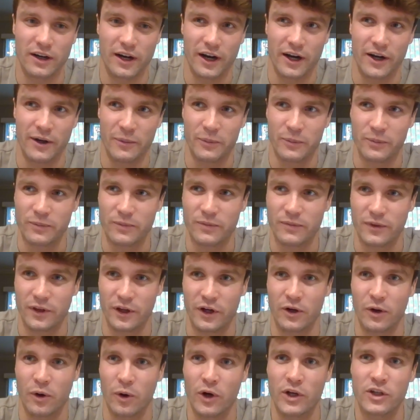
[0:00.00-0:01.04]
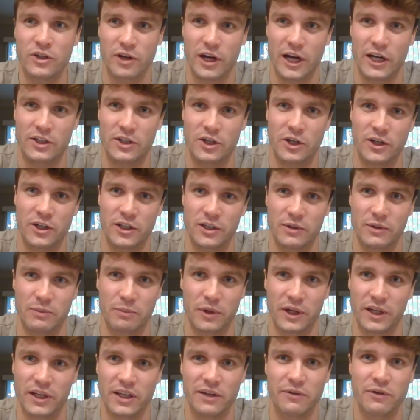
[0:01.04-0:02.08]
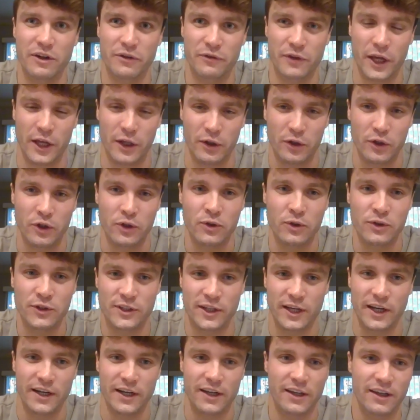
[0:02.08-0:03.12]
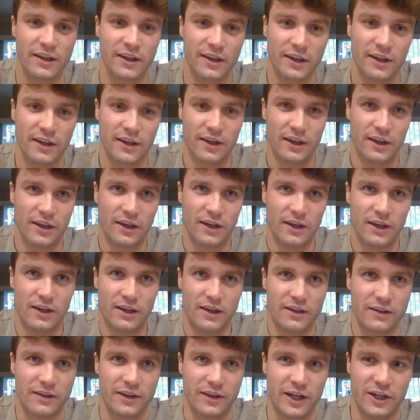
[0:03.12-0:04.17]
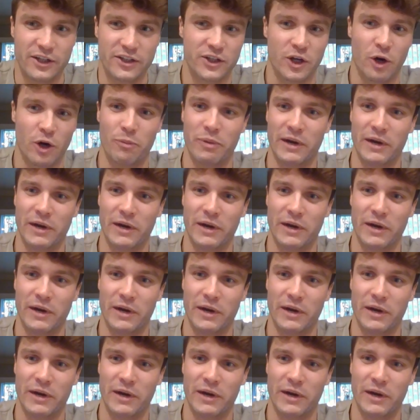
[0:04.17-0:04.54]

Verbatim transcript: Um, they're always trash talking. but even if they lose, like they just go